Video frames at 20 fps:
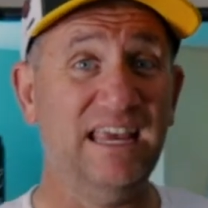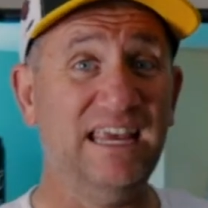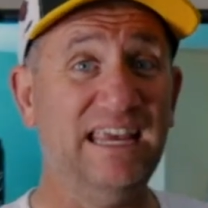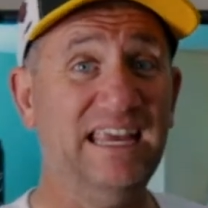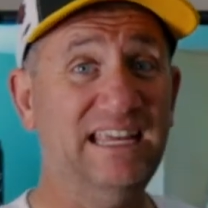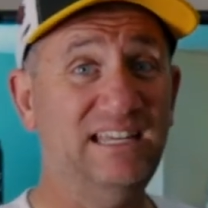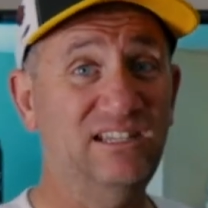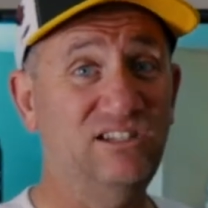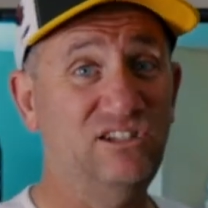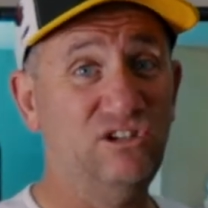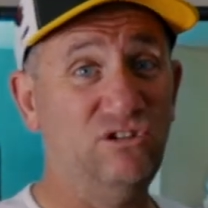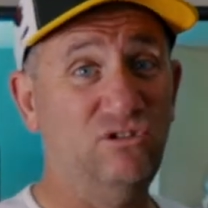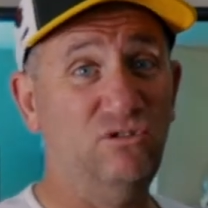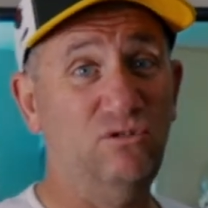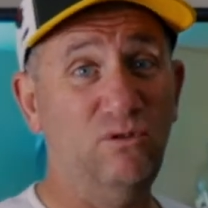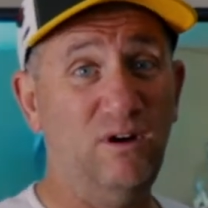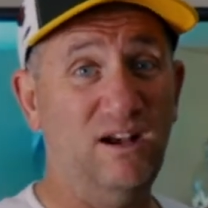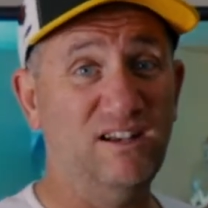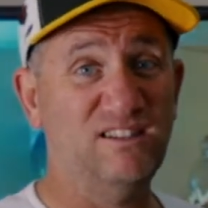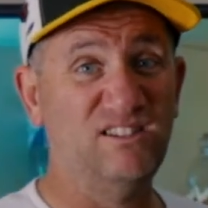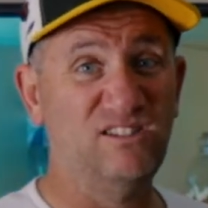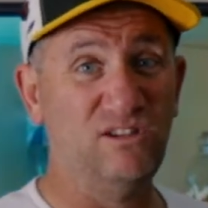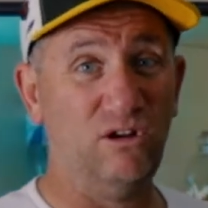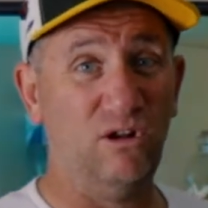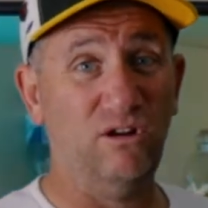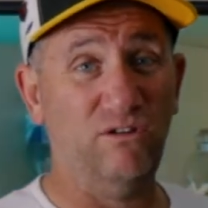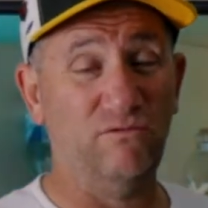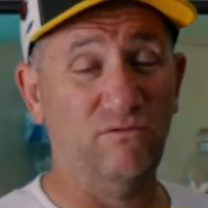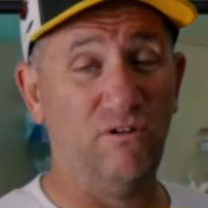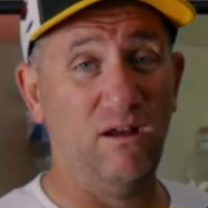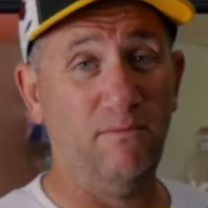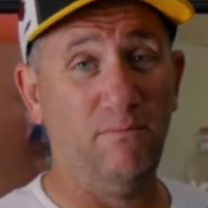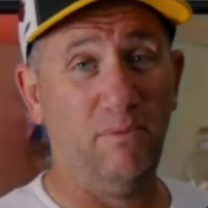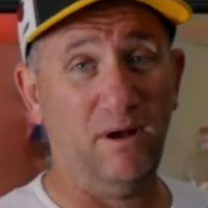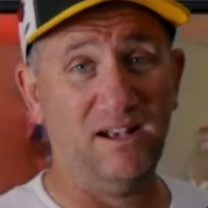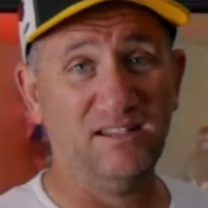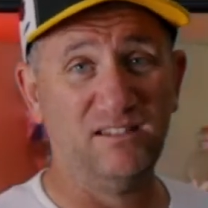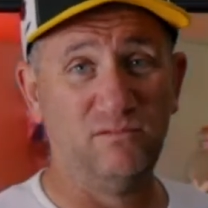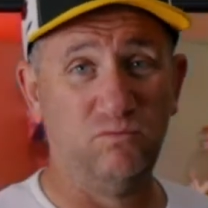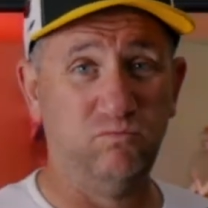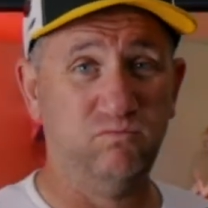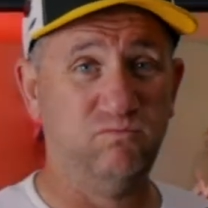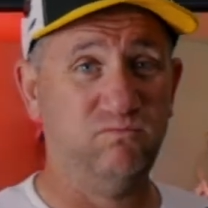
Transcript: into a solid, robust,